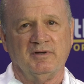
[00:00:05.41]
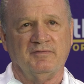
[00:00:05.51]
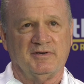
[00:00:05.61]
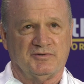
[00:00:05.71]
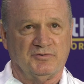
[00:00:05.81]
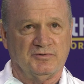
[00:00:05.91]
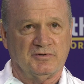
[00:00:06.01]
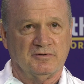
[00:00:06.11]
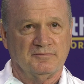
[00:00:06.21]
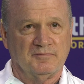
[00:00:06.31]
blood
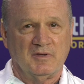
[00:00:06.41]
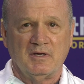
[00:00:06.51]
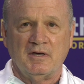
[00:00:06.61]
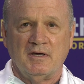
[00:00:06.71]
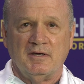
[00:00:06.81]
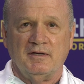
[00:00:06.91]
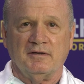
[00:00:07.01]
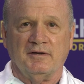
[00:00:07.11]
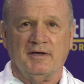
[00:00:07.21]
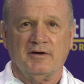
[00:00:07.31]
vessels
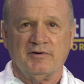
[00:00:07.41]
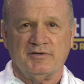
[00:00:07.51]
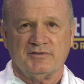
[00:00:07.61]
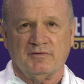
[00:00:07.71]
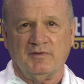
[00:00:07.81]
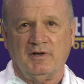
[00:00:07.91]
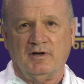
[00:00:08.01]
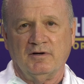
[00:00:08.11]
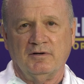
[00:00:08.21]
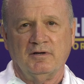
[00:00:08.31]
in areas of the
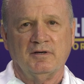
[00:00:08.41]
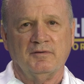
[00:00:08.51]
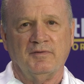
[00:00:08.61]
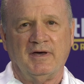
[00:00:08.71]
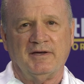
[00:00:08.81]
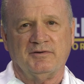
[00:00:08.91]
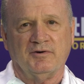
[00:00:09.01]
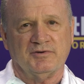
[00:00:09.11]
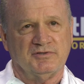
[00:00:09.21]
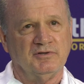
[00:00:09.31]
lung that
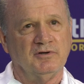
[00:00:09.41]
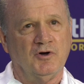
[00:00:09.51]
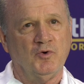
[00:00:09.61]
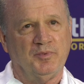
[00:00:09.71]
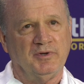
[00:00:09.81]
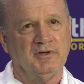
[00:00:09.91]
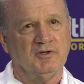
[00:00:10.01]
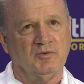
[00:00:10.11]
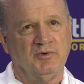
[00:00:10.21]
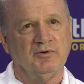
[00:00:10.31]
are still open
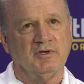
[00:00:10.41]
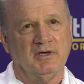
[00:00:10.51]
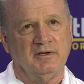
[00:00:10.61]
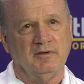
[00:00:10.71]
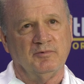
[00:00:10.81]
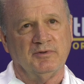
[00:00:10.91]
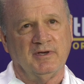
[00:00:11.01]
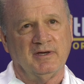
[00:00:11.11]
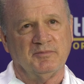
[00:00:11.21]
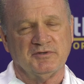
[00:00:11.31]
and communicating with
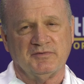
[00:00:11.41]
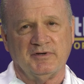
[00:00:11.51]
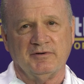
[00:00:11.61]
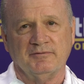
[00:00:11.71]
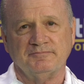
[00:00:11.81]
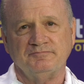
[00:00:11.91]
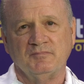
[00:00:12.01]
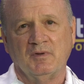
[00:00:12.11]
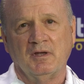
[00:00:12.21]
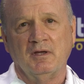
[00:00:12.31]
the atmosphere.
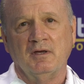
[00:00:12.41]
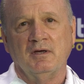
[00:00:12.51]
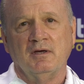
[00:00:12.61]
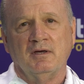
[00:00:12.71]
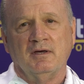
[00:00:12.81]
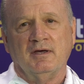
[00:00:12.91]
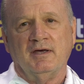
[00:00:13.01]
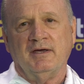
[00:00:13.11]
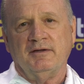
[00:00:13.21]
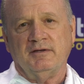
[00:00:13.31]

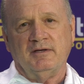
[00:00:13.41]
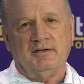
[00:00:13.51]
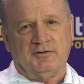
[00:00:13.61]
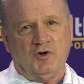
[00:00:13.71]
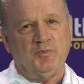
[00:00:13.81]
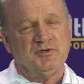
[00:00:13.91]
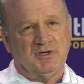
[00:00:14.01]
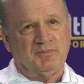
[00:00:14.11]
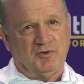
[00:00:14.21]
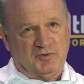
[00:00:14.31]
And it
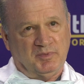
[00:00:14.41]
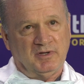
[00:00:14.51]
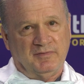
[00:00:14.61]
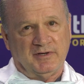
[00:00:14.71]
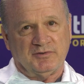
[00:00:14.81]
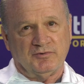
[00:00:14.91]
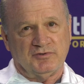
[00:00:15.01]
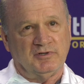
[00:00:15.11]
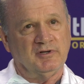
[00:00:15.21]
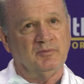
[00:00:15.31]
opens up those blood
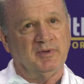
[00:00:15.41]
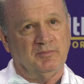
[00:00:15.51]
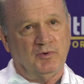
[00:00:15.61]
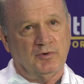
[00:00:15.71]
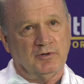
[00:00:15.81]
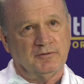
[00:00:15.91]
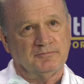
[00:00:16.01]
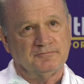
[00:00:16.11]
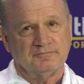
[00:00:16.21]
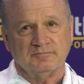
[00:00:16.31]
vessels a little bit more,
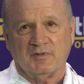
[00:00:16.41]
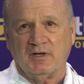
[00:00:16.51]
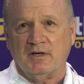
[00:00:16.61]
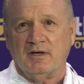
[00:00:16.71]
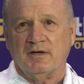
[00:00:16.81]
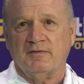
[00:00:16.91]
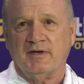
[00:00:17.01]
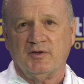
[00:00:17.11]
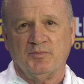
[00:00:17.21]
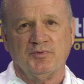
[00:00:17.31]

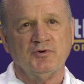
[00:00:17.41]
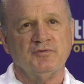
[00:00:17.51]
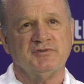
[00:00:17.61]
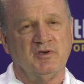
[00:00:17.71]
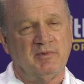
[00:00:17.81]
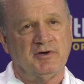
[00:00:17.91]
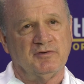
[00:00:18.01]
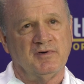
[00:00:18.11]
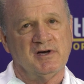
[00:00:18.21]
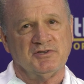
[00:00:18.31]
and that improves the
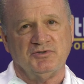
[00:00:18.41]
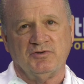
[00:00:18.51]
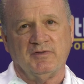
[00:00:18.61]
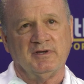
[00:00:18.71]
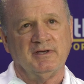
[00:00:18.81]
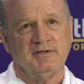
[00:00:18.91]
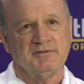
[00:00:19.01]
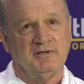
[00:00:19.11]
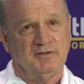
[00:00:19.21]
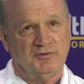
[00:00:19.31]
amount of oxygen that
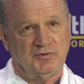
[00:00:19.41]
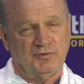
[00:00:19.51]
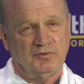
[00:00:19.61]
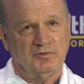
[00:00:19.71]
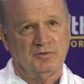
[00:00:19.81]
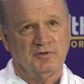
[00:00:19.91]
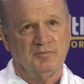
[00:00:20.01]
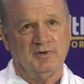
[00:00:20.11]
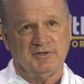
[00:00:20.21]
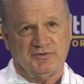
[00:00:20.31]
gets into
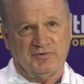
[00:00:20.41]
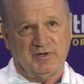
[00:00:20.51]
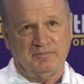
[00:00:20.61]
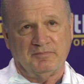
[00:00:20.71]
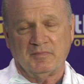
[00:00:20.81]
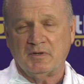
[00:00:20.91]
the bloodstream.